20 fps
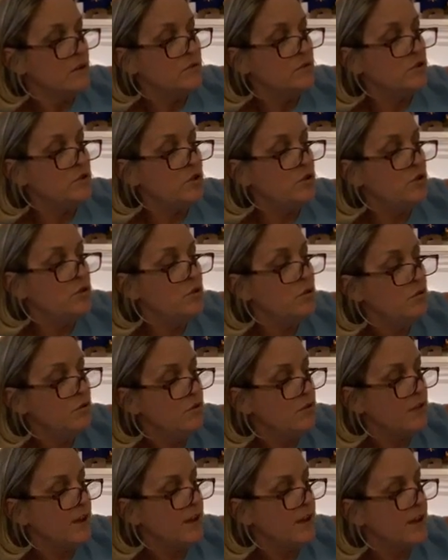"Do you
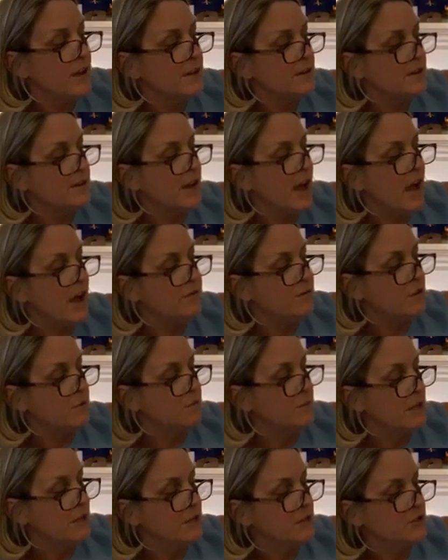think I could have your
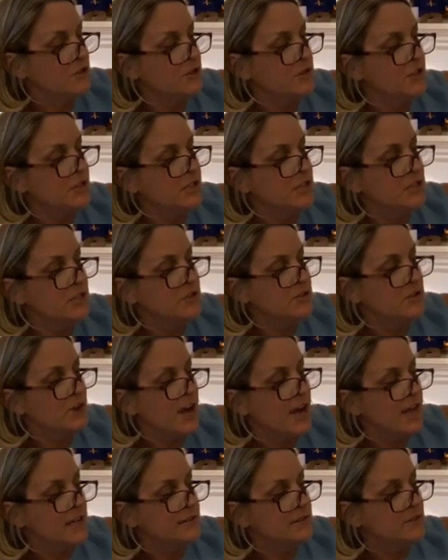picture?" the teacher
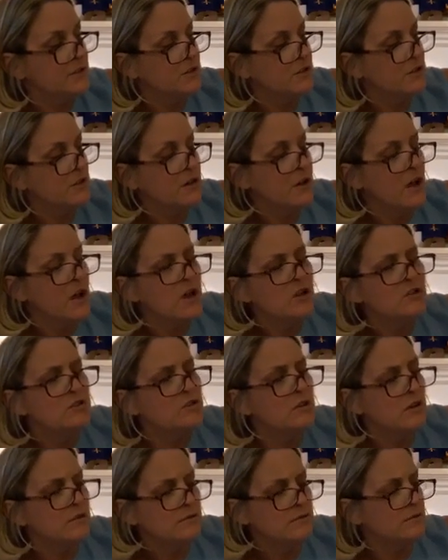asked her.
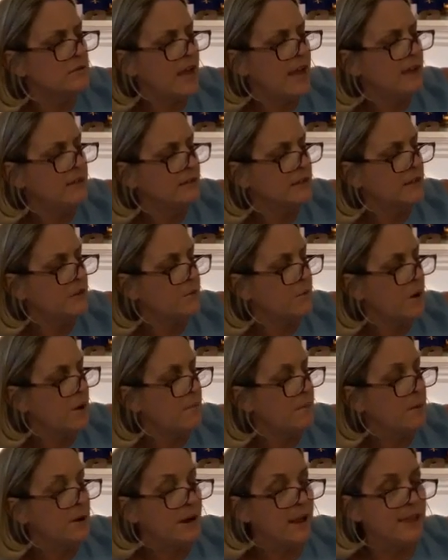"Don't tell
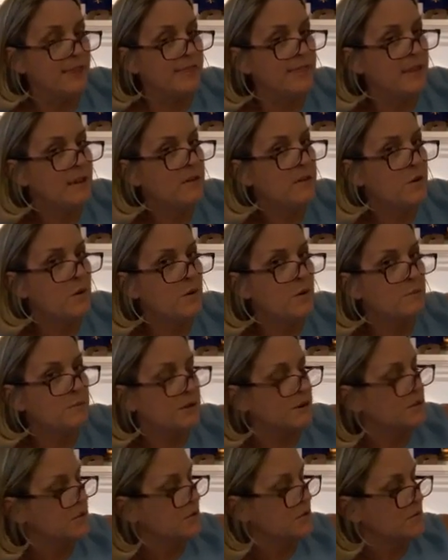anyone, but I think your
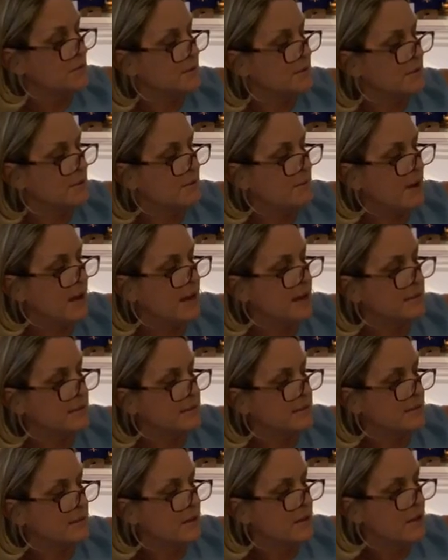picture is the
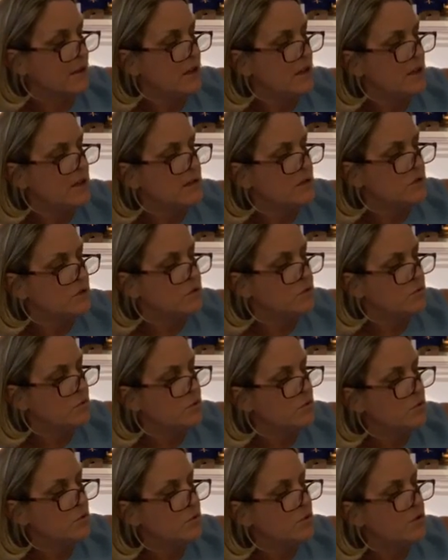best." The
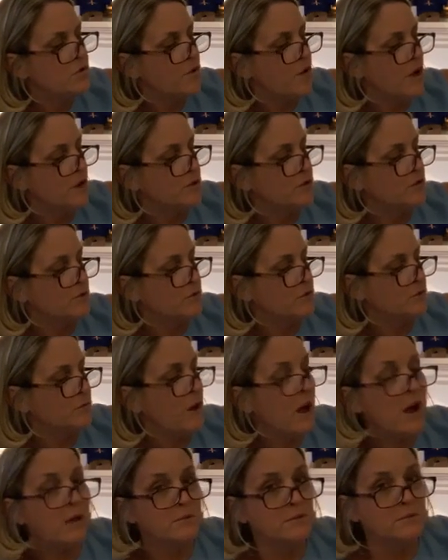school thought she was
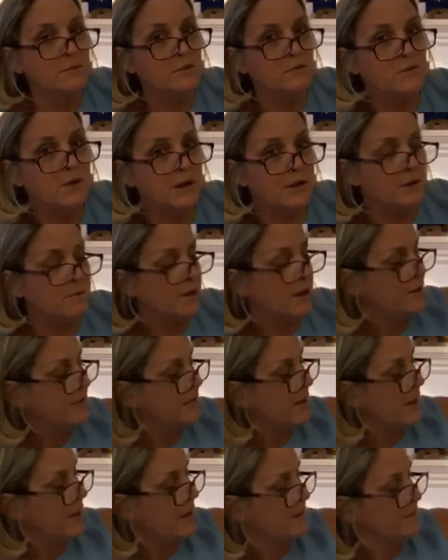probably right about
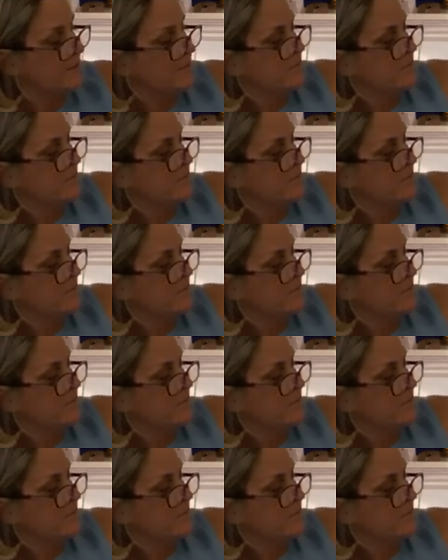that.